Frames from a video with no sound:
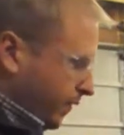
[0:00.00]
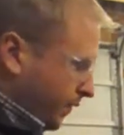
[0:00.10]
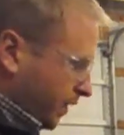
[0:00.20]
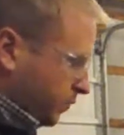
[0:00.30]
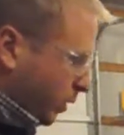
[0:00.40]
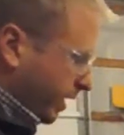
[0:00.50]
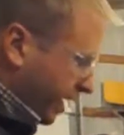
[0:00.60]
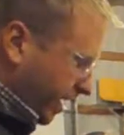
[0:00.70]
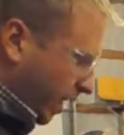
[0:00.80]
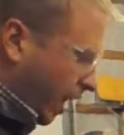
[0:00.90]
If this were to
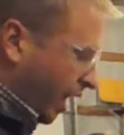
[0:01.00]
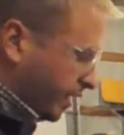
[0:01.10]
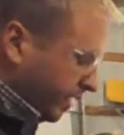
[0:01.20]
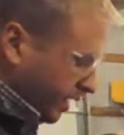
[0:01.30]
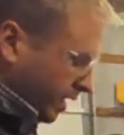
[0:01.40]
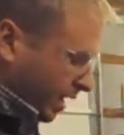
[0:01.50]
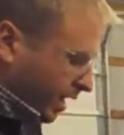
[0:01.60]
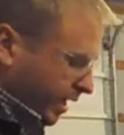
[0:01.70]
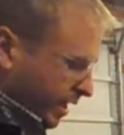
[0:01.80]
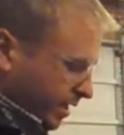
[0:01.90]
get caught,
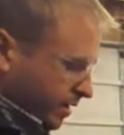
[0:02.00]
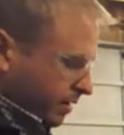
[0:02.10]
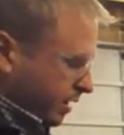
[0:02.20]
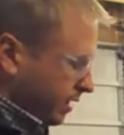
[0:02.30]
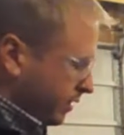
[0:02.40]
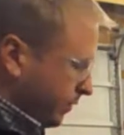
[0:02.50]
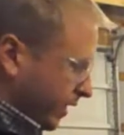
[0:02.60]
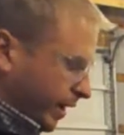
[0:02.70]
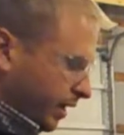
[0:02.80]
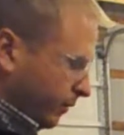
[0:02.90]
it could
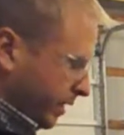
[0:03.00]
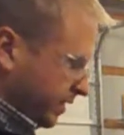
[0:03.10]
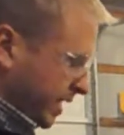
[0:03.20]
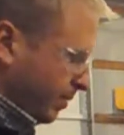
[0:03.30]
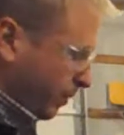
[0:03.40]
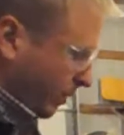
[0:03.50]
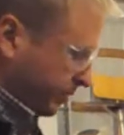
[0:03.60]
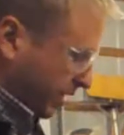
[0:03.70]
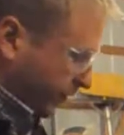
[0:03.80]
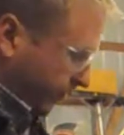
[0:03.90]
really hurt when the sandpaper
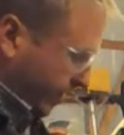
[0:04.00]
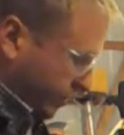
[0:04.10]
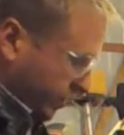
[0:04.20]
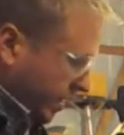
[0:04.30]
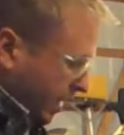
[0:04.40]
rips off your fingers.